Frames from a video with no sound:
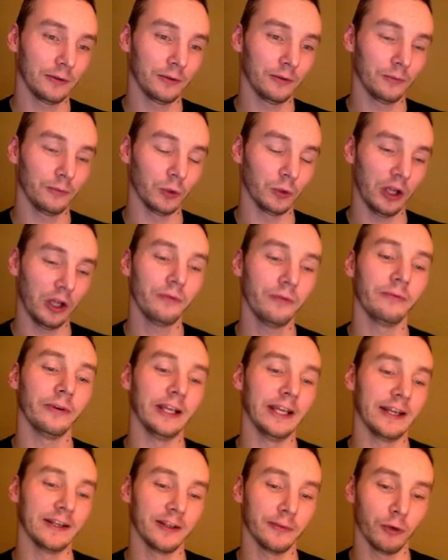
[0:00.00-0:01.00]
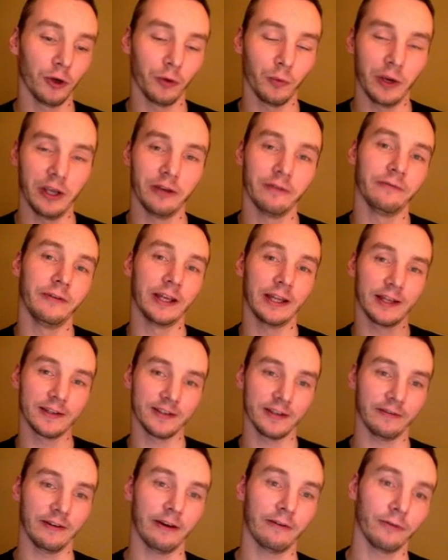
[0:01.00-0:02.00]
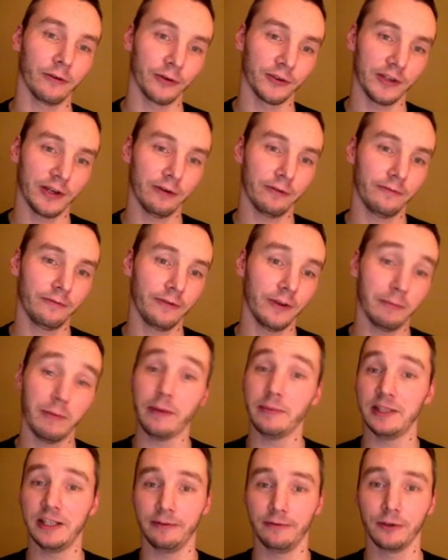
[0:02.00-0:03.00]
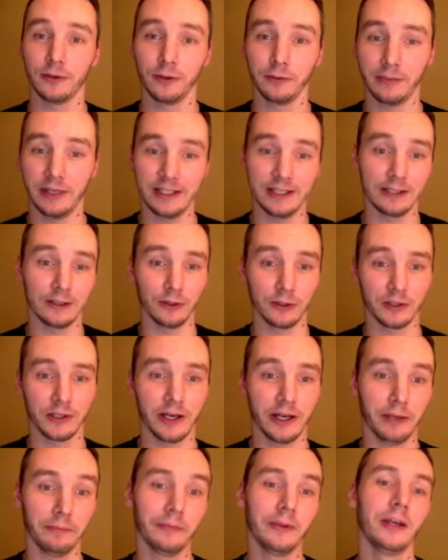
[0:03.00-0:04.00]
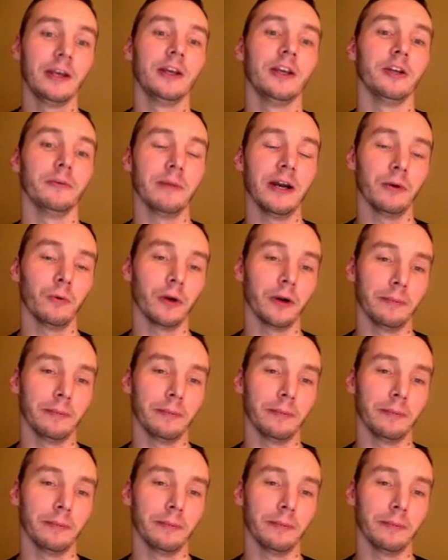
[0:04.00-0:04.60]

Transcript: will hopefully get to the point where you can figure that stuff out for yourself. It might be difficult, might take a long time. You might want to